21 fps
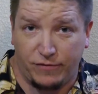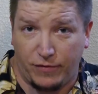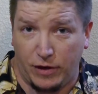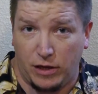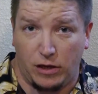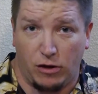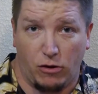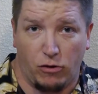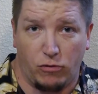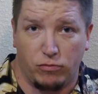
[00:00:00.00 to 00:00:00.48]

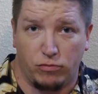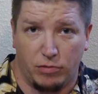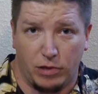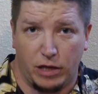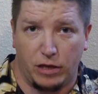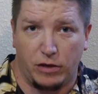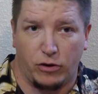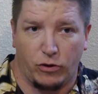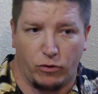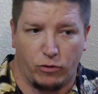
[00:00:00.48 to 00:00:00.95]
video
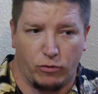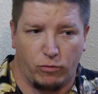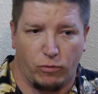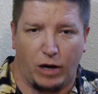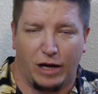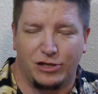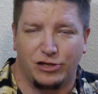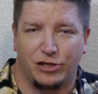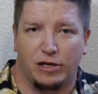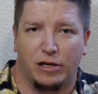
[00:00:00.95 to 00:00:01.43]
that you're
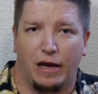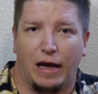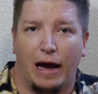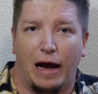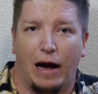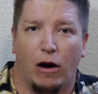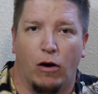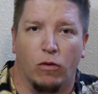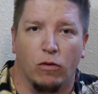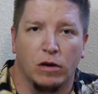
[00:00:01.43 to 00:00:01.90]
watching
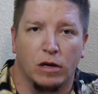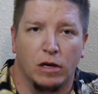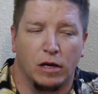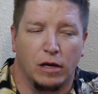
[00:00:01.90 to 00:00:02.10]
now,